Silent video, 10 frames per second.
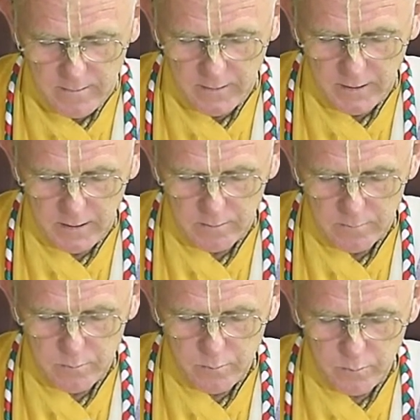The
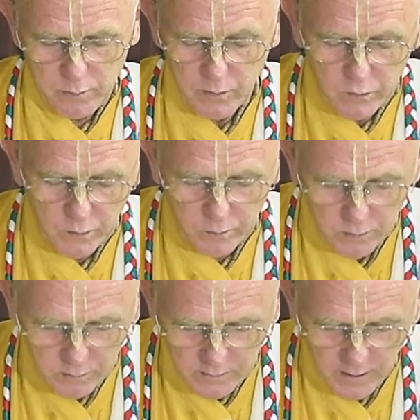
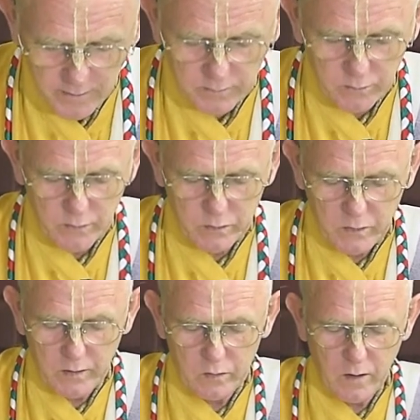principal
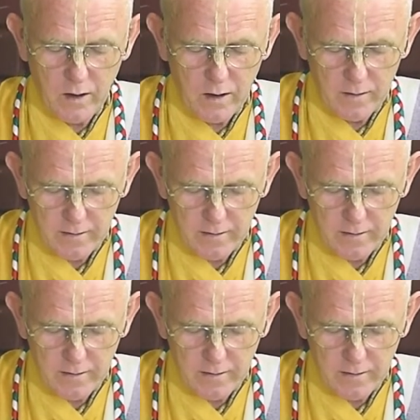characteristics are